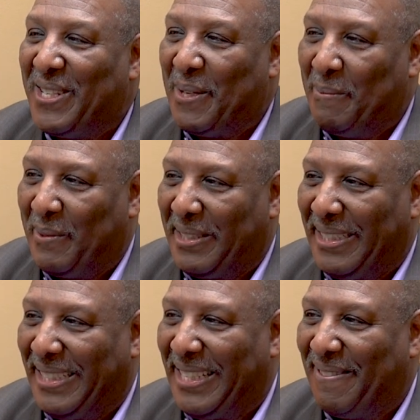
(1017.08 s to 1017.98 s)
Jim
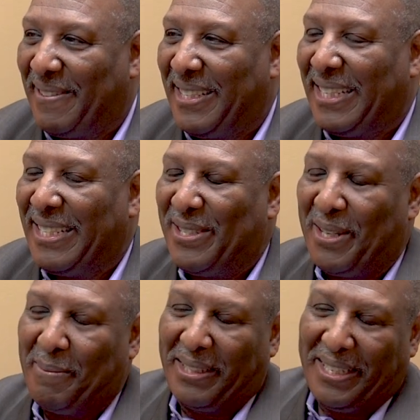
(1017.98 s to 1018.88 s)
was leaving,
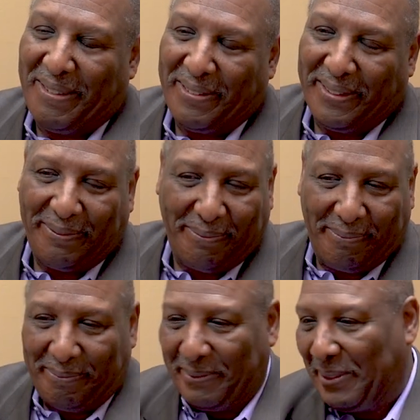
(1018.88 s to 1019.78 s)
and Jim had covered
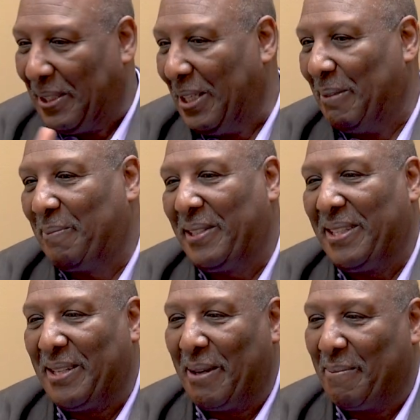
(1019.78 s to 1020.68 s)

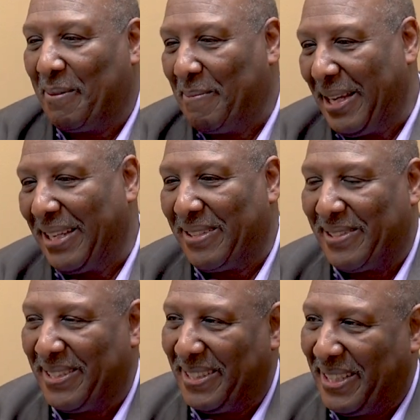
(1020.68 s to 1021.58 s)
umpteen number of mayors